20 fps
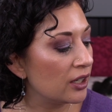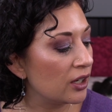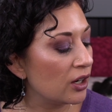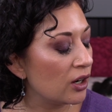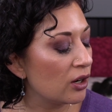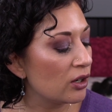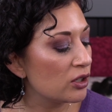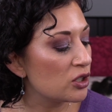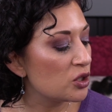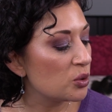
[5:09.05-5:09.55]

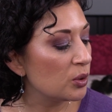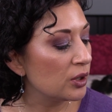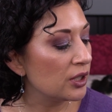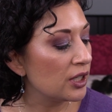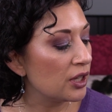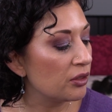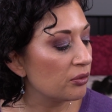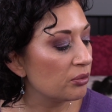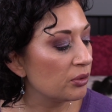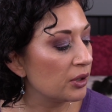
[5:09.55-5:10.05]

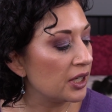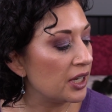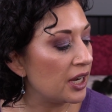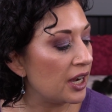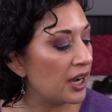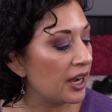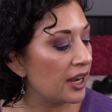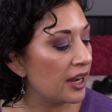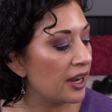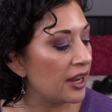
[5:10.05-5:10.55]
R23,
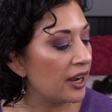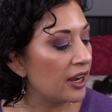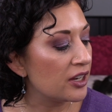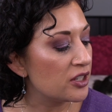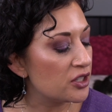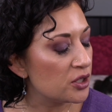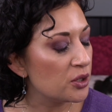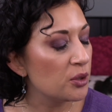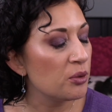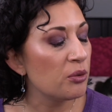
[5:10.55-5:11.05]
uh,
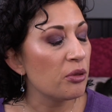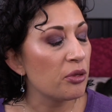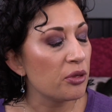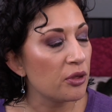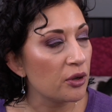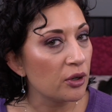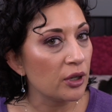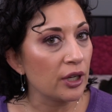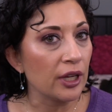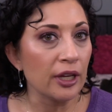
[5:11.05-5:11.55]

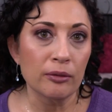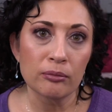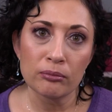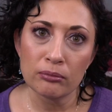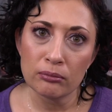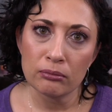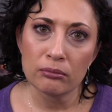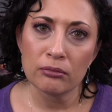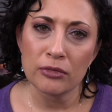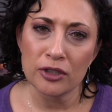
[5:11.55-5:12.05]
230,
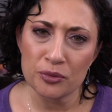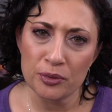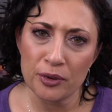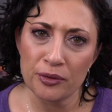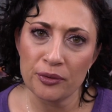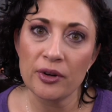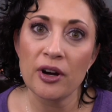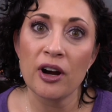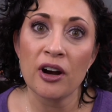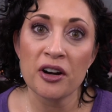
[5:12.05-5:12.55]

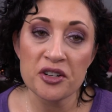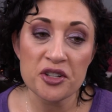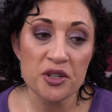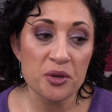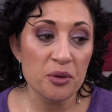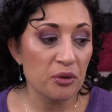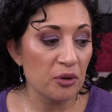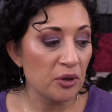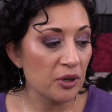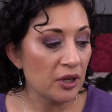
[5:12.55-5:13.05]

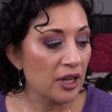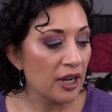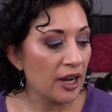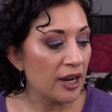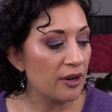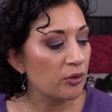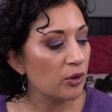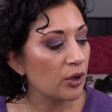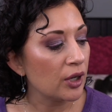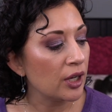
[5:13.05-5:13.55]
R230
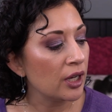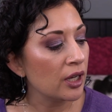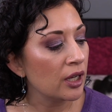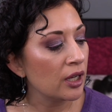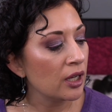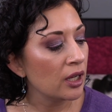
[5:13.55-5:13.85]
Ivory.